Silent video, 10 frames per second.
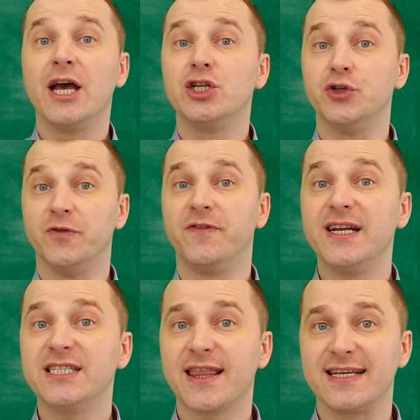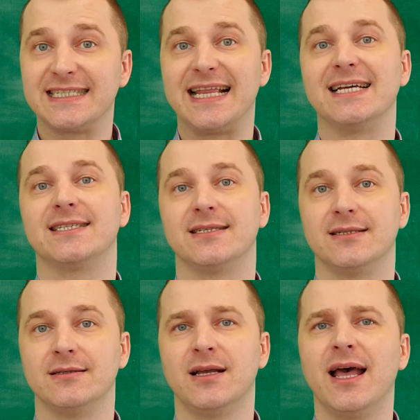To finish this
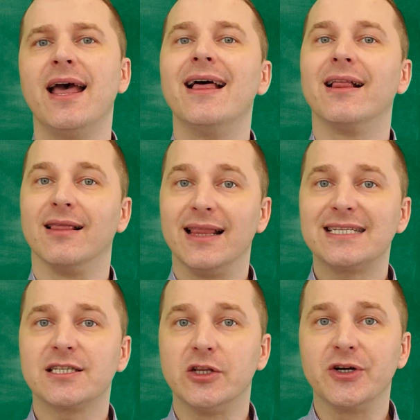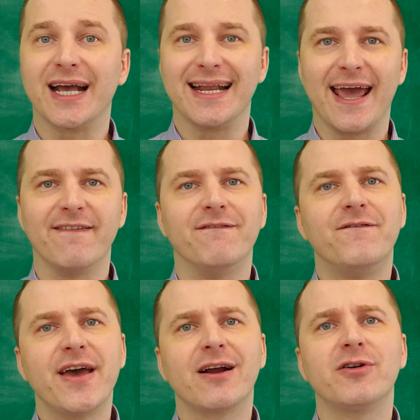lesson, let's look at a
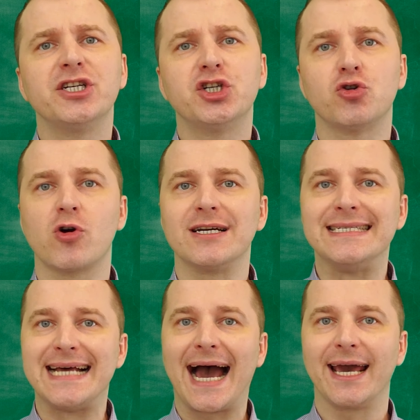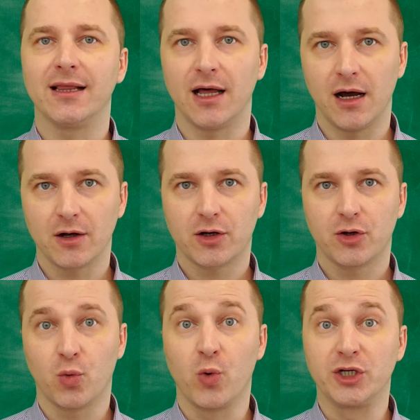very short dialogue,
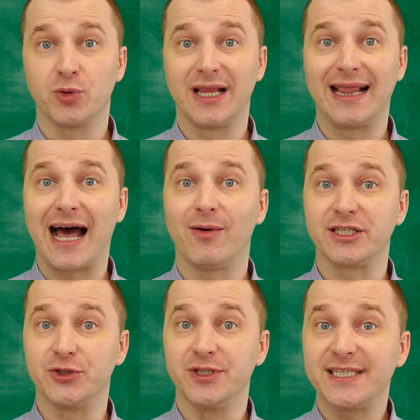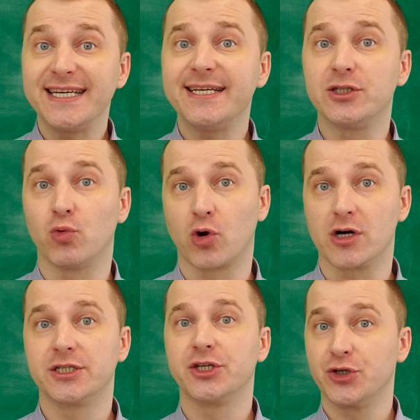which will allow us to see these
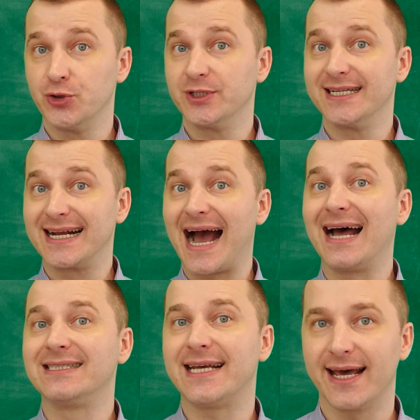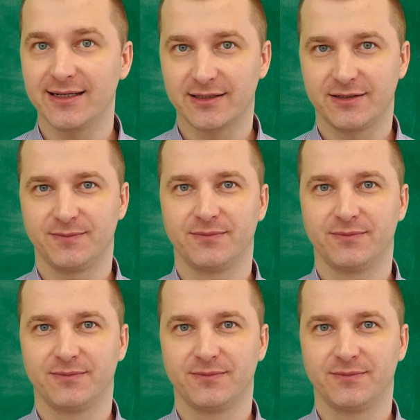words used in context.